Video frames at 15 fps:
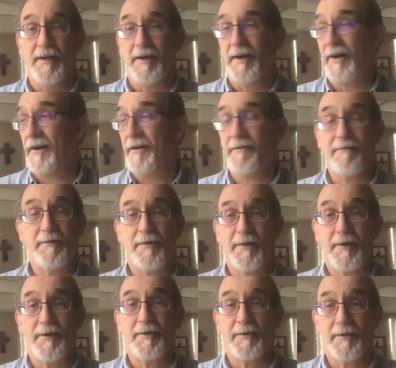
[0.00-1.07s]
of
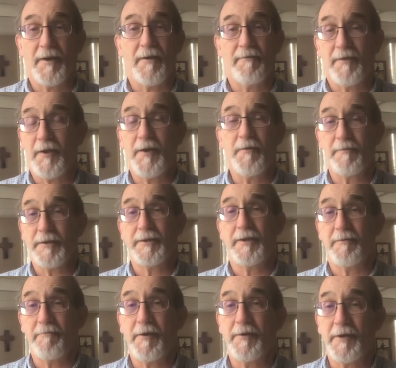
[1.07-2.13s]
the human
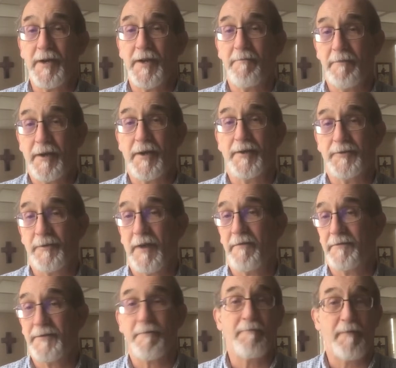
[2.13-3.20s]
community, because we have
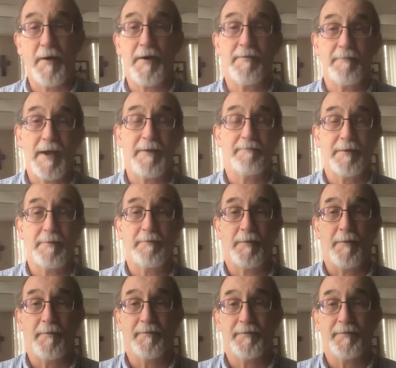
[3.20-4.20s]
some very bad people